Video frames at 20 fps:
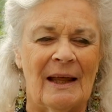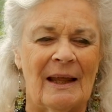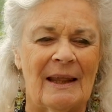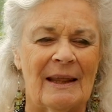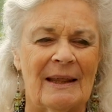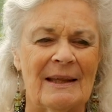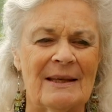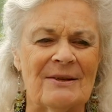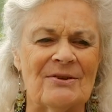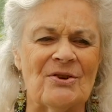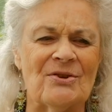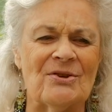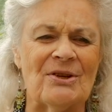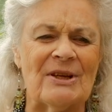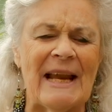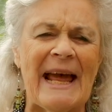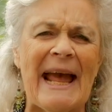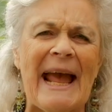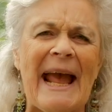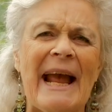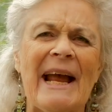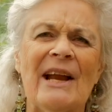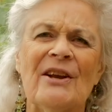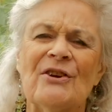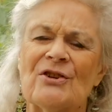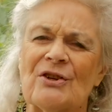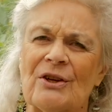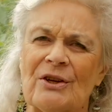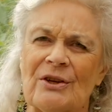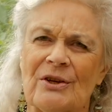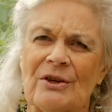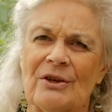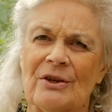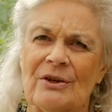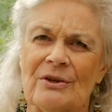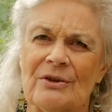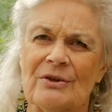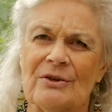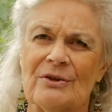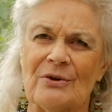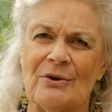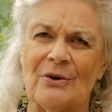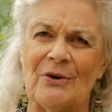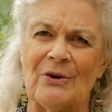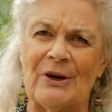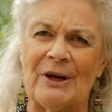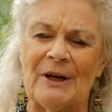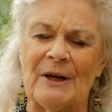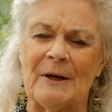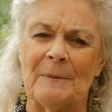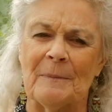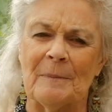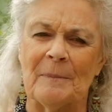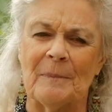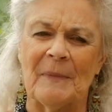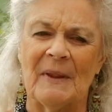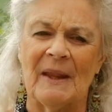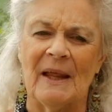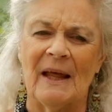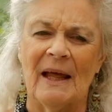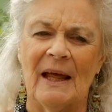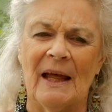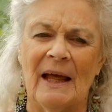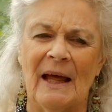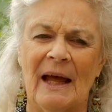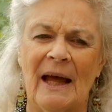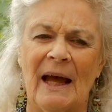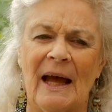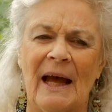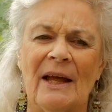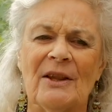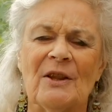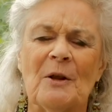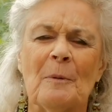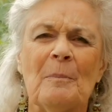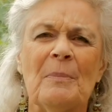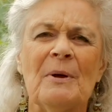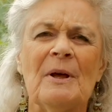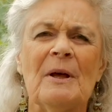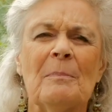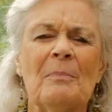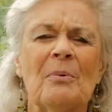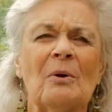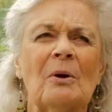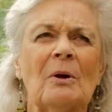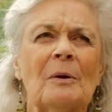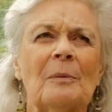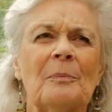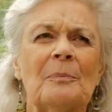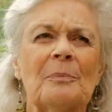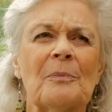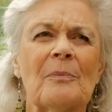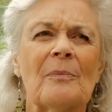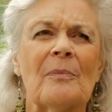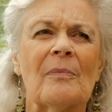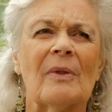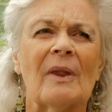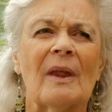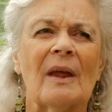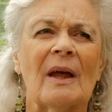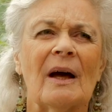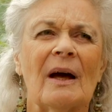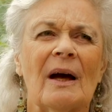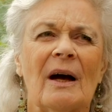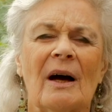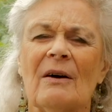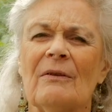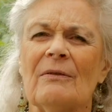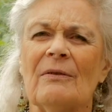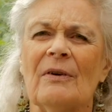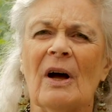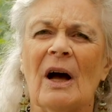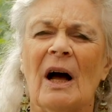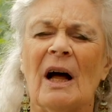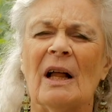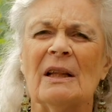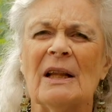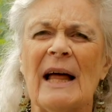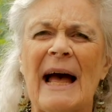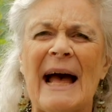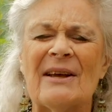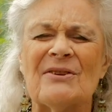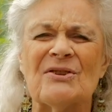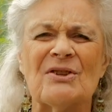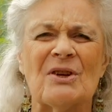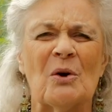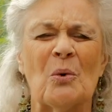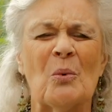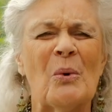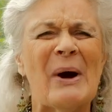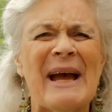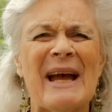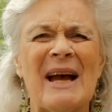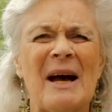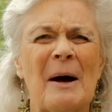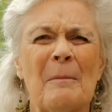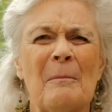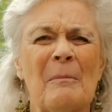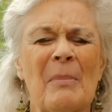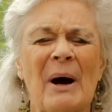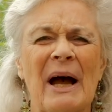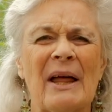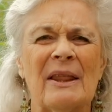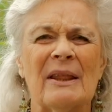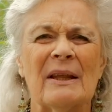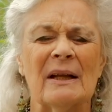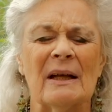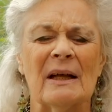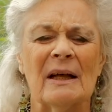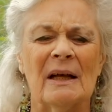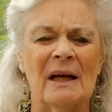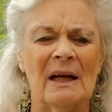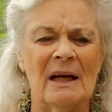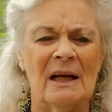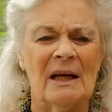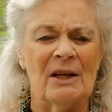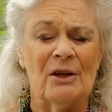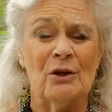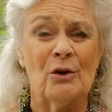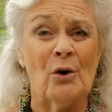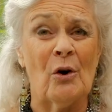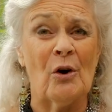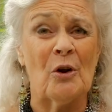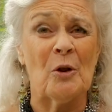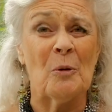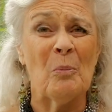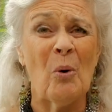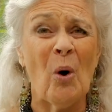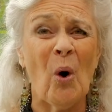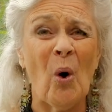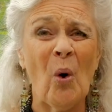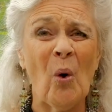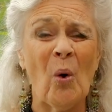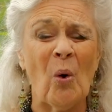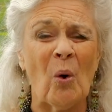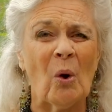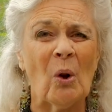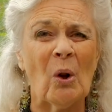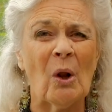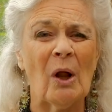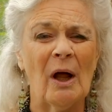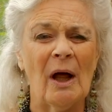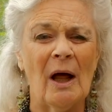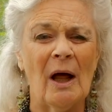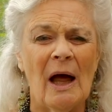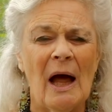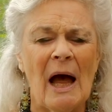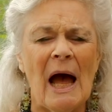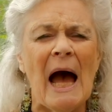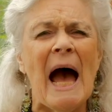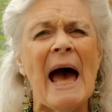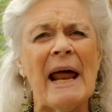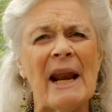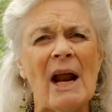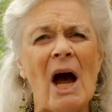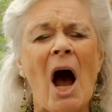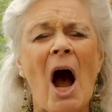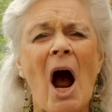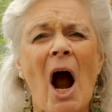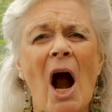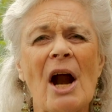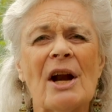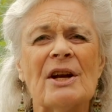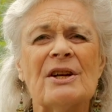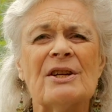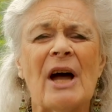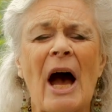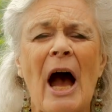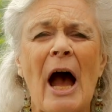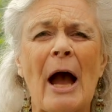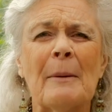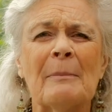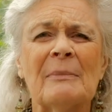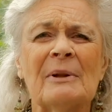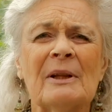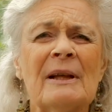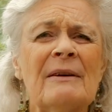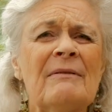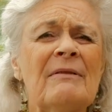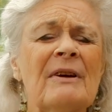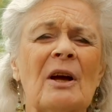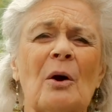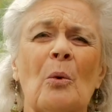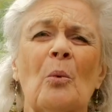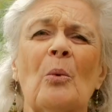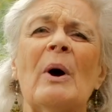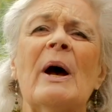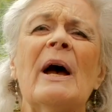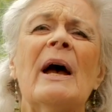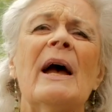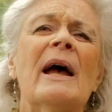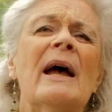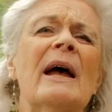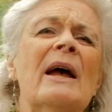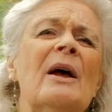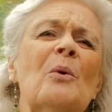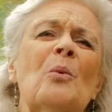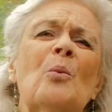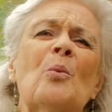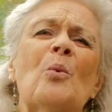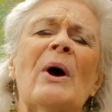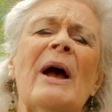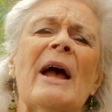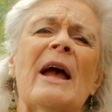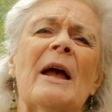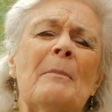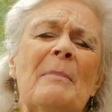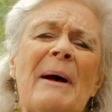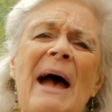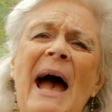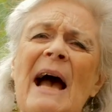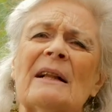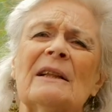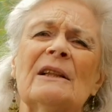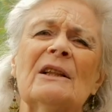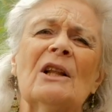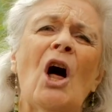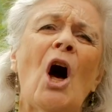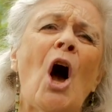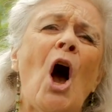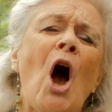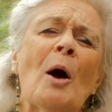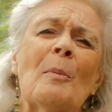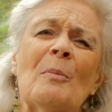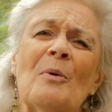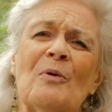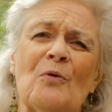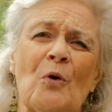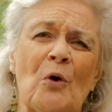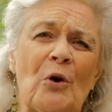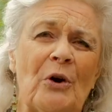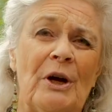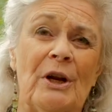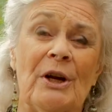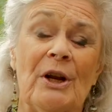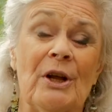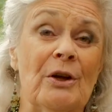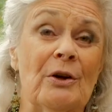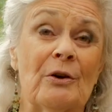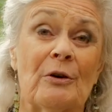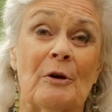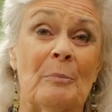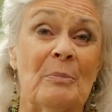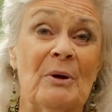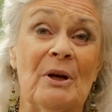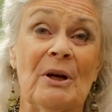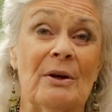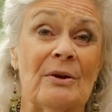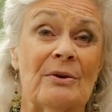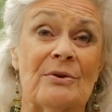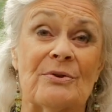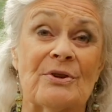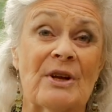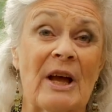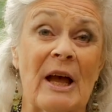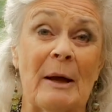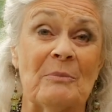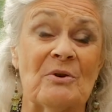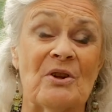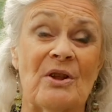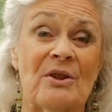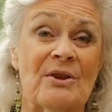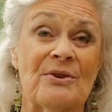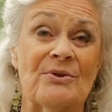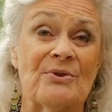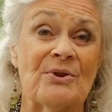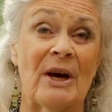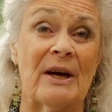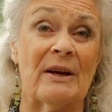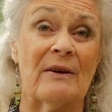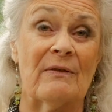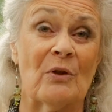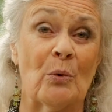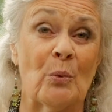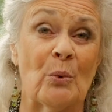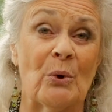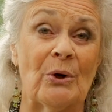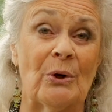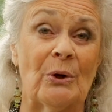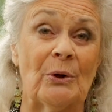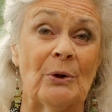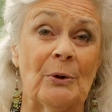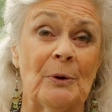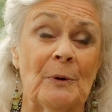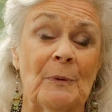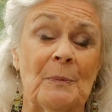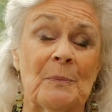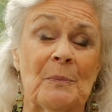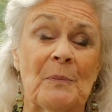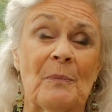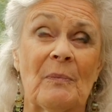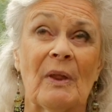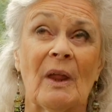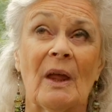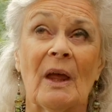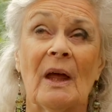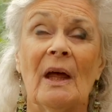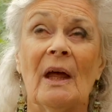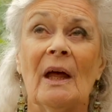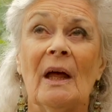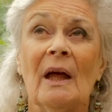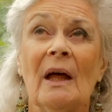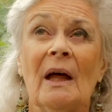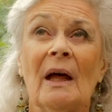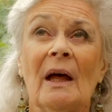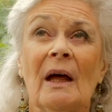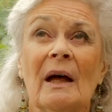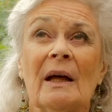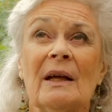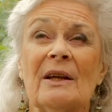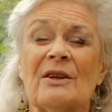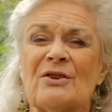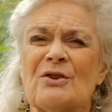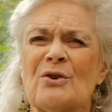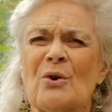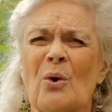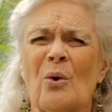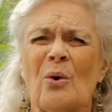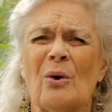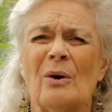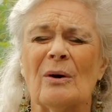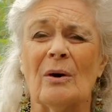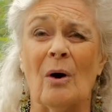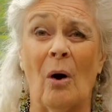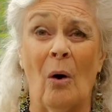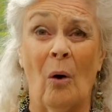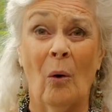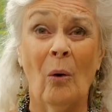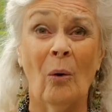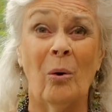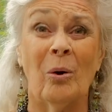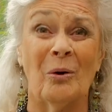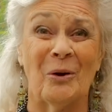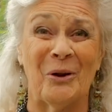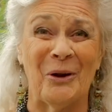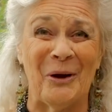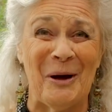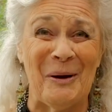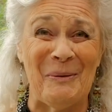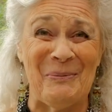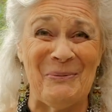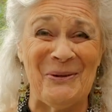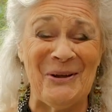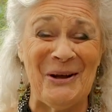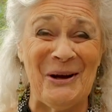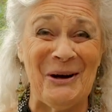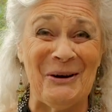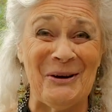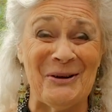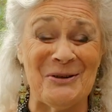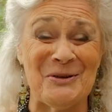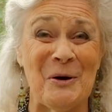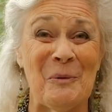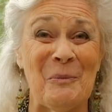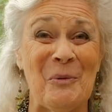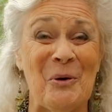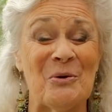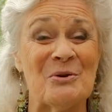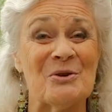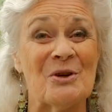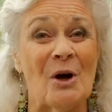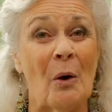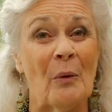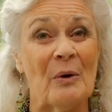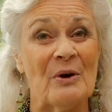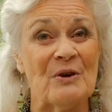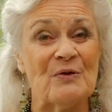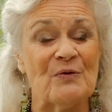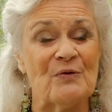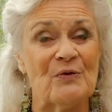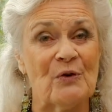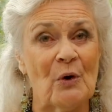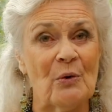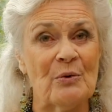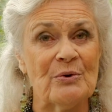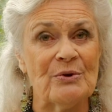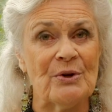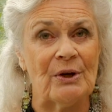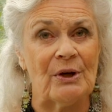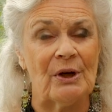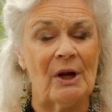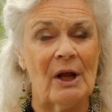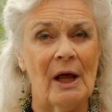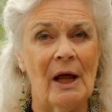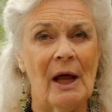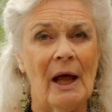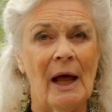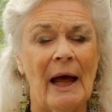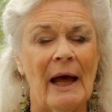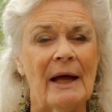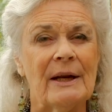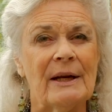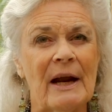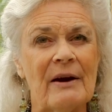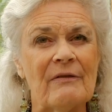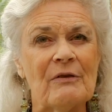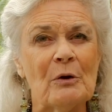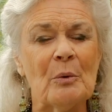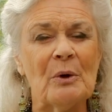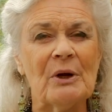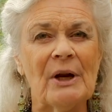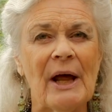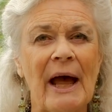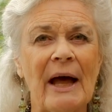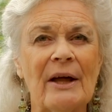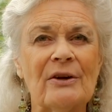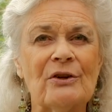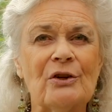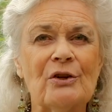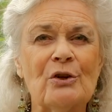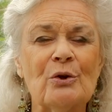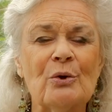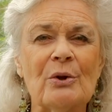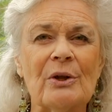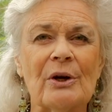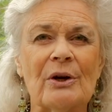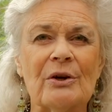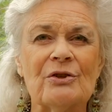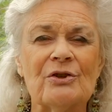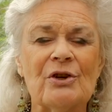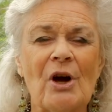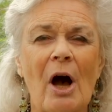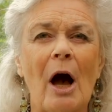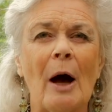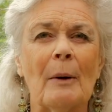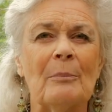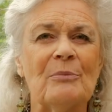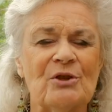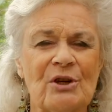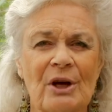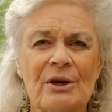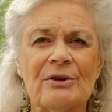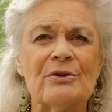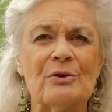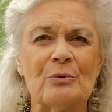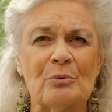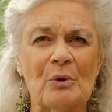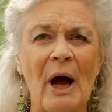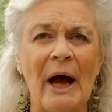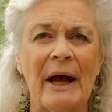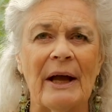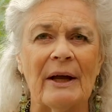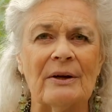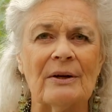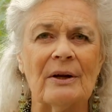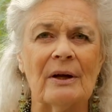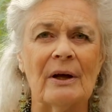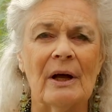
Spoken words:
This is an ancient story, and the people of Alaska, way up by the North Pole, had a hard time living way, way back, long before any Europeans came to this side of the world. It's so cold up there, it's almost always frozen, and everyone had to do their job just right.